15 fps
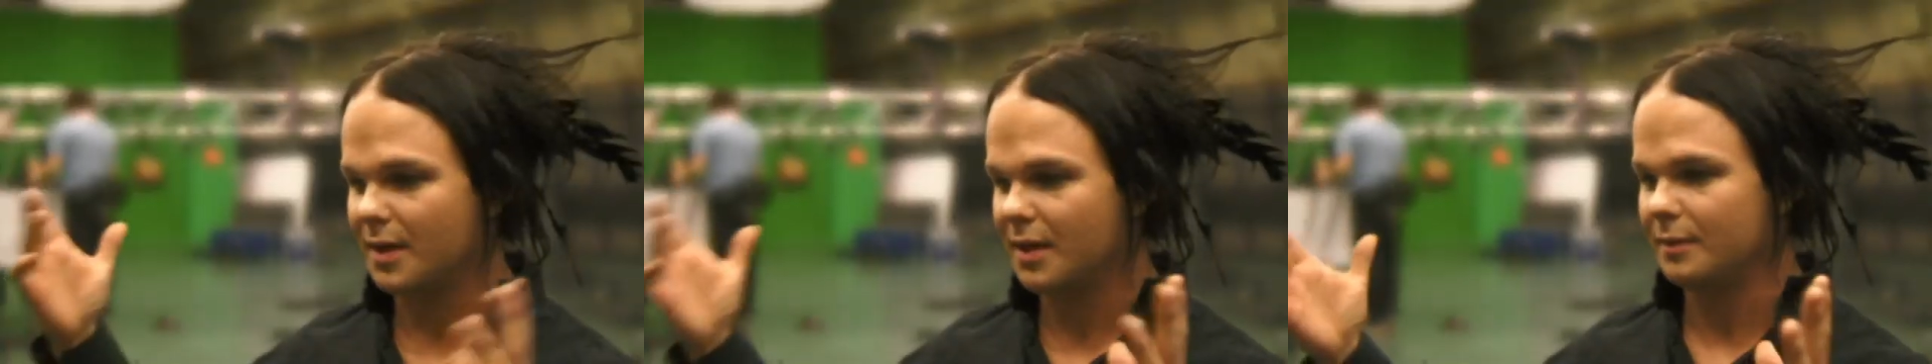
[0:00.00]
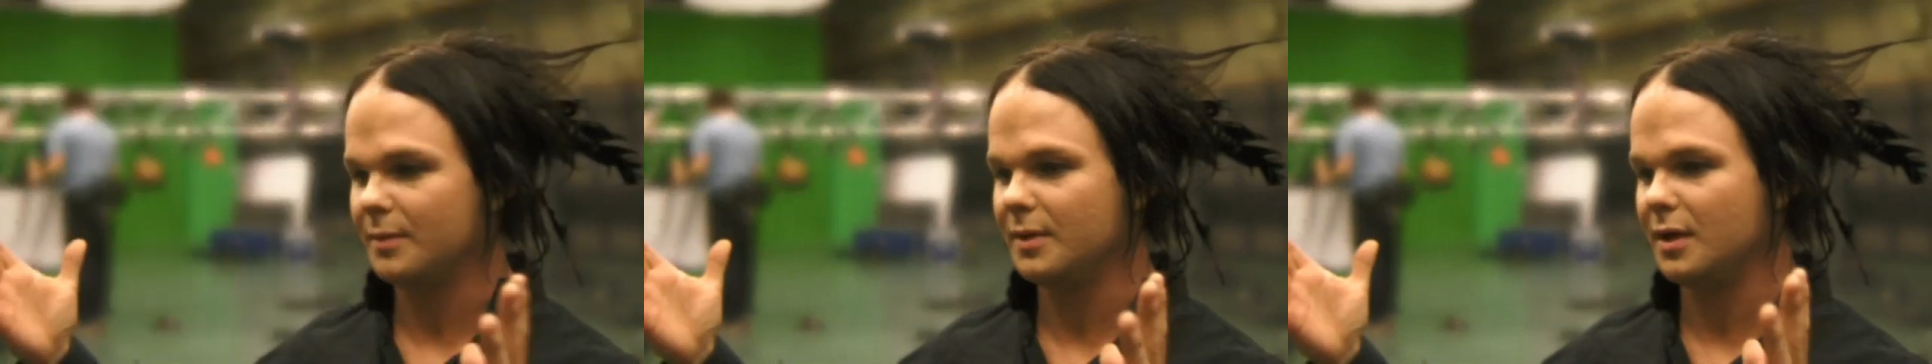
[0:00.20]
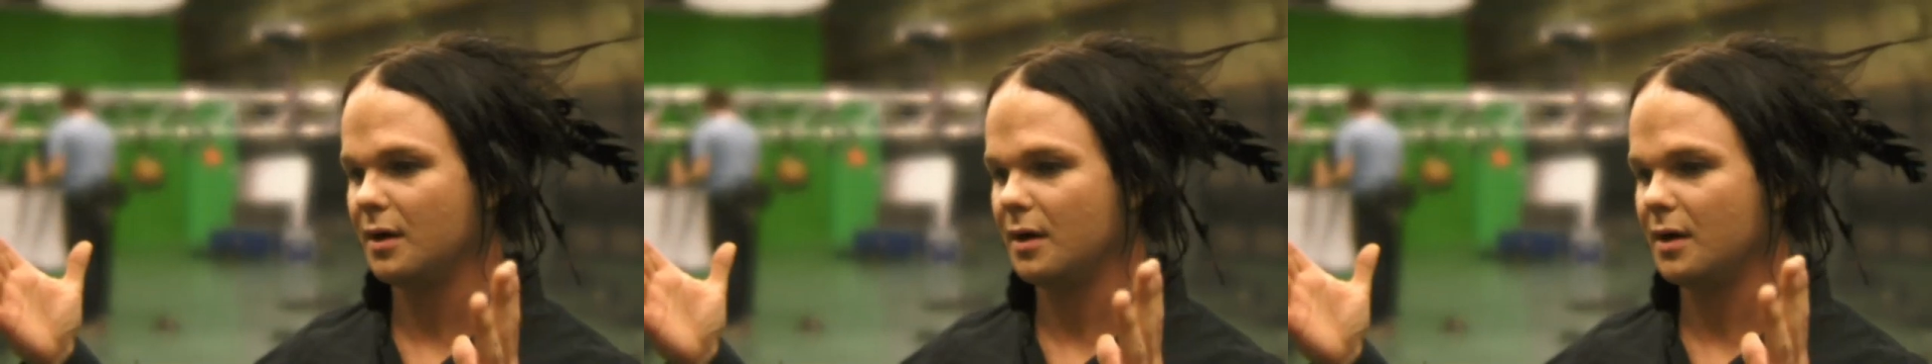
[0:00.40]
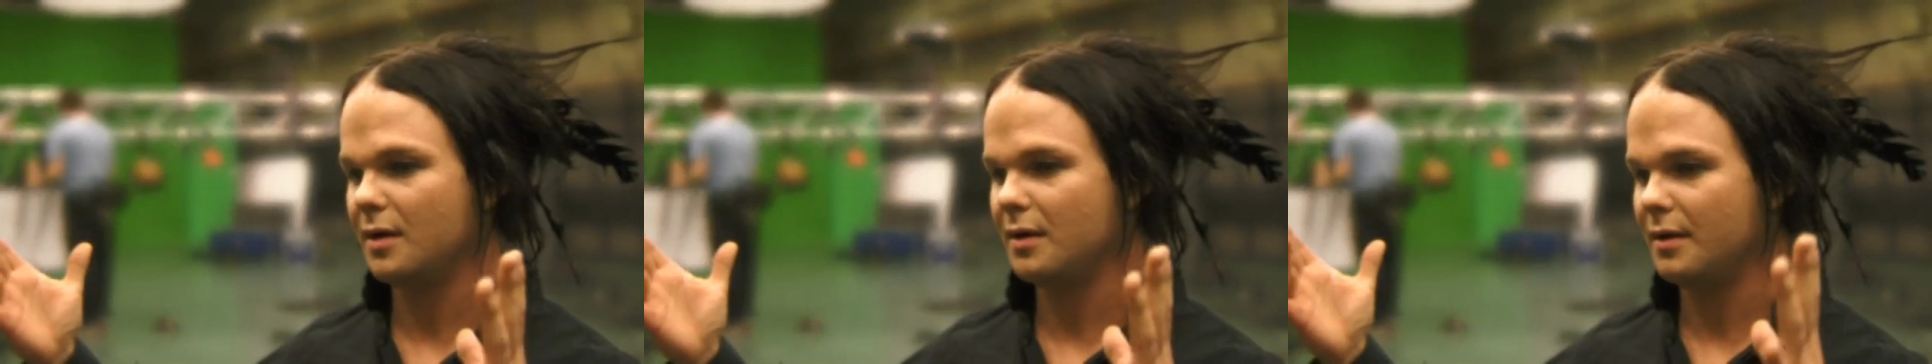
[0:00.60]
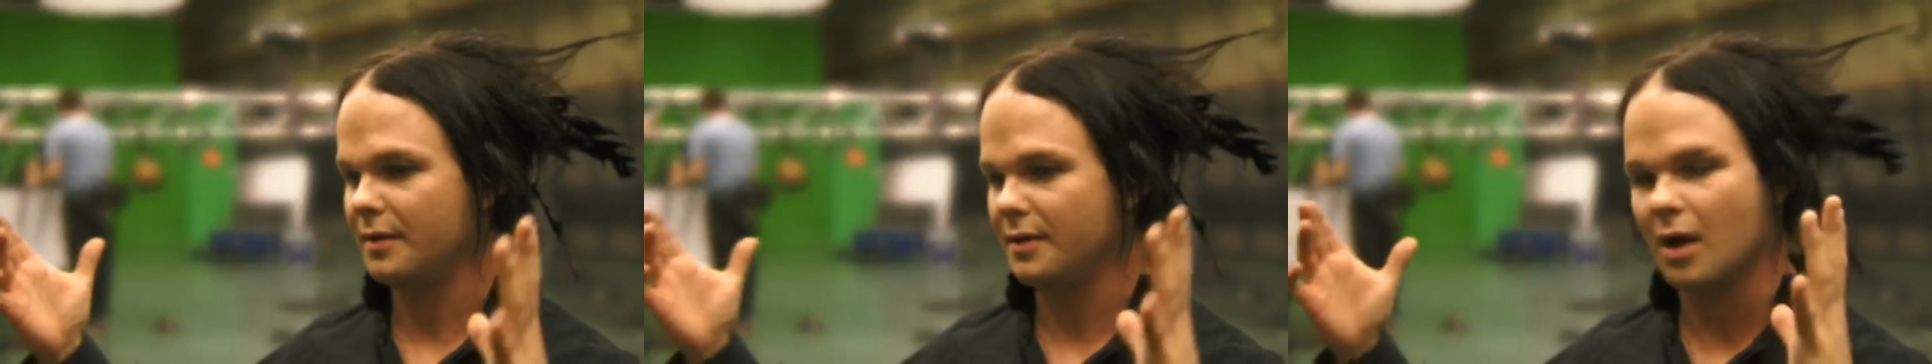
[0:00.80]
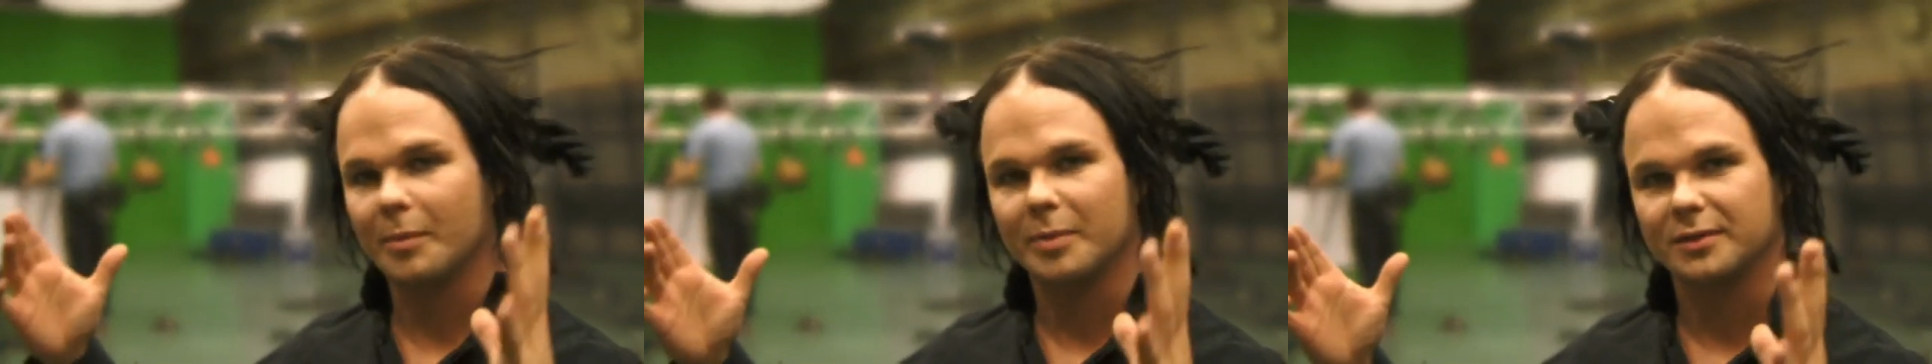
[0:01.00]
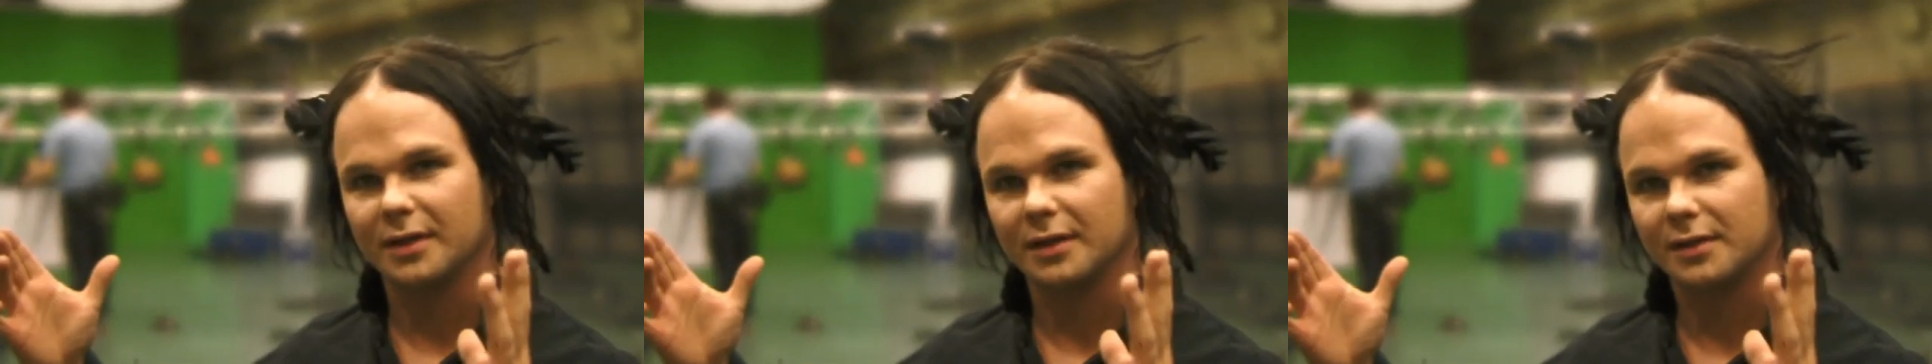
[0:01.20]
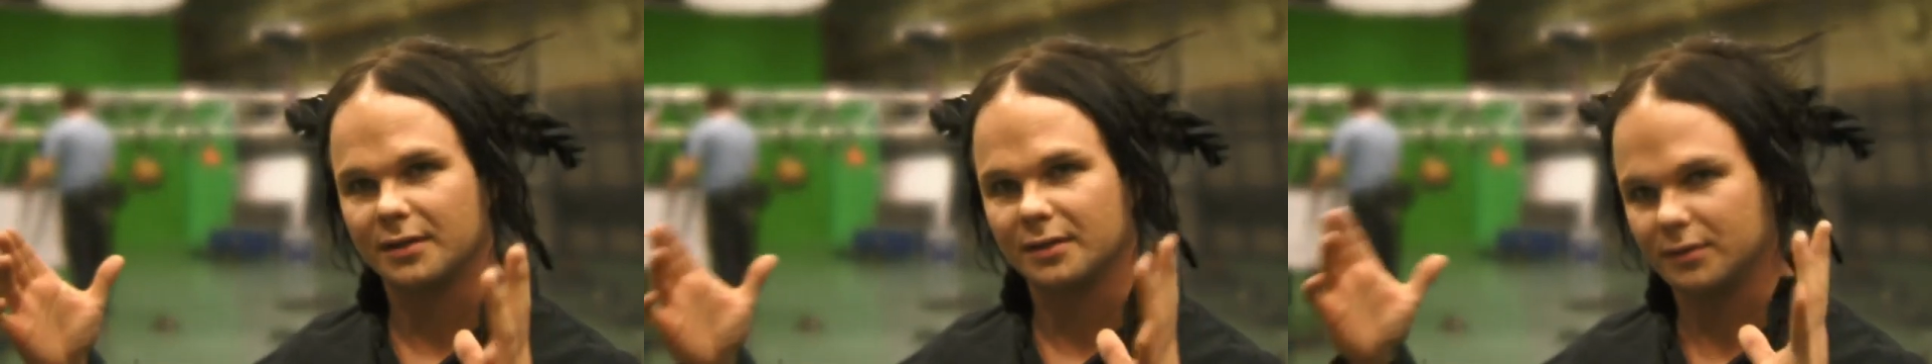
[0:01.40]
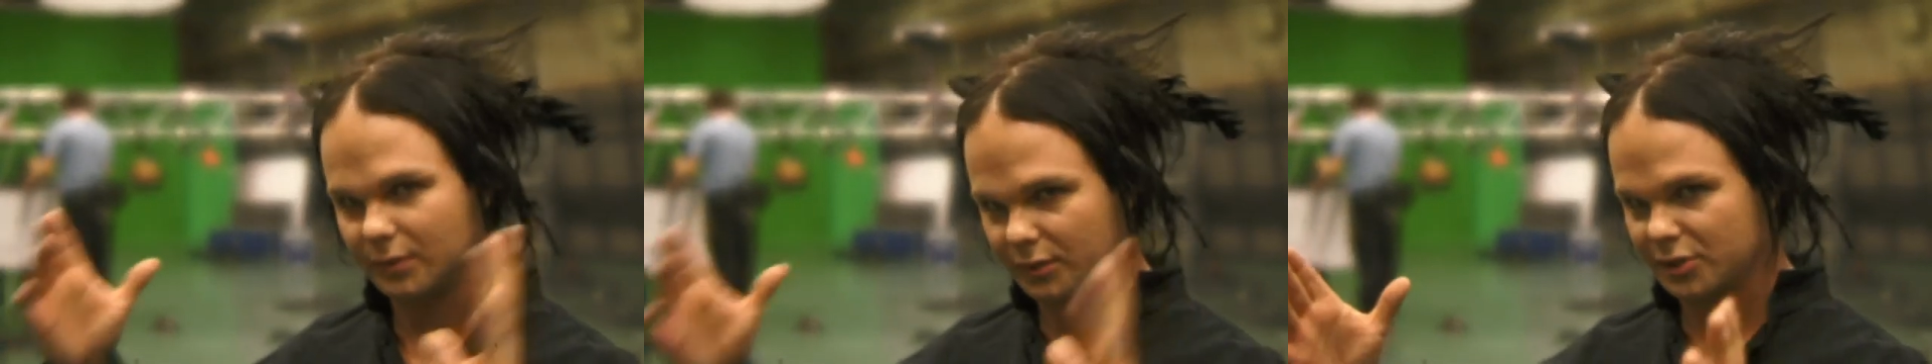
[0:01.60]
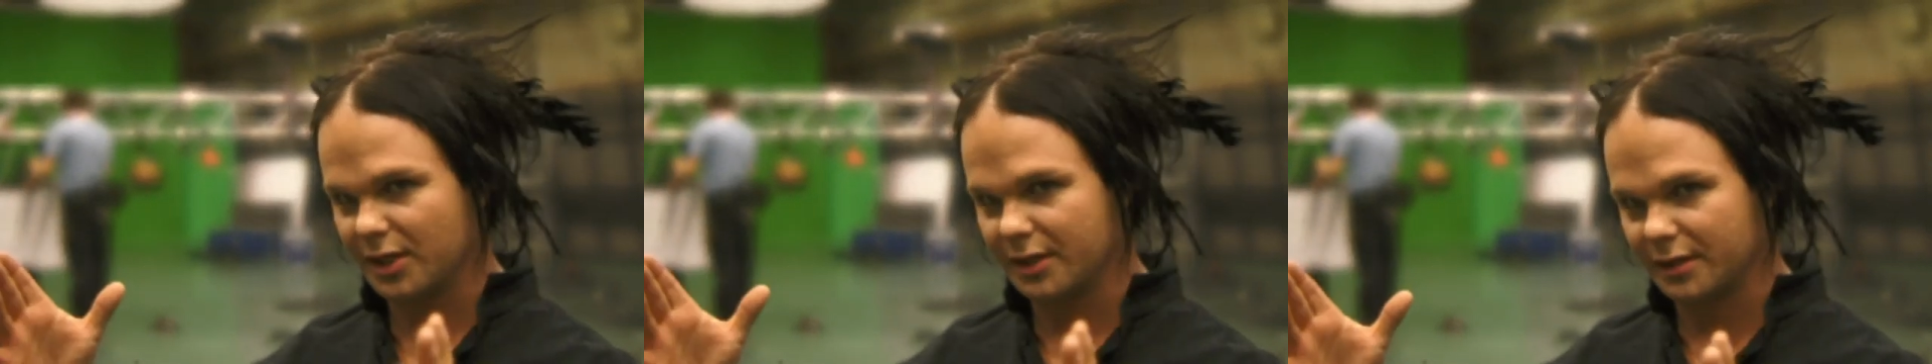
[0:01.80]
and we are the opposite to
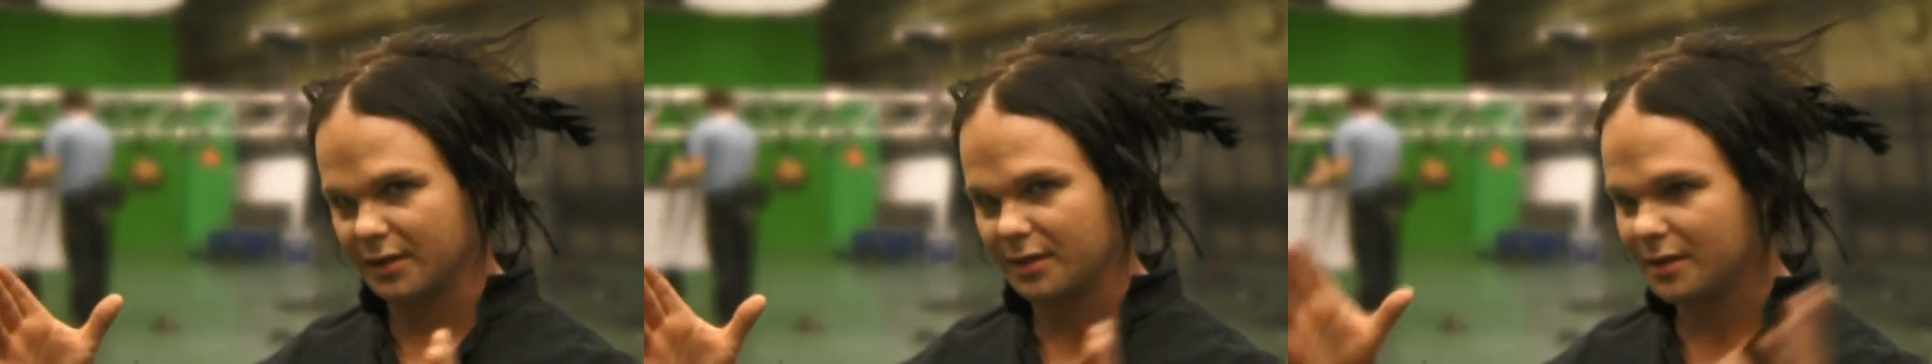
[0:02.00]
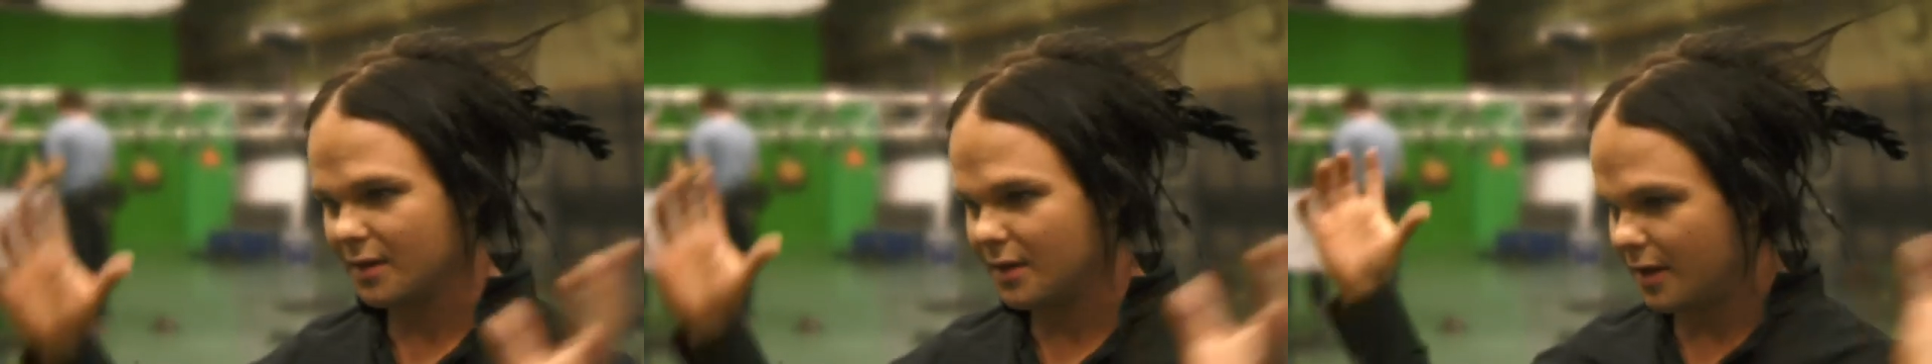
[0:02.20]
each other.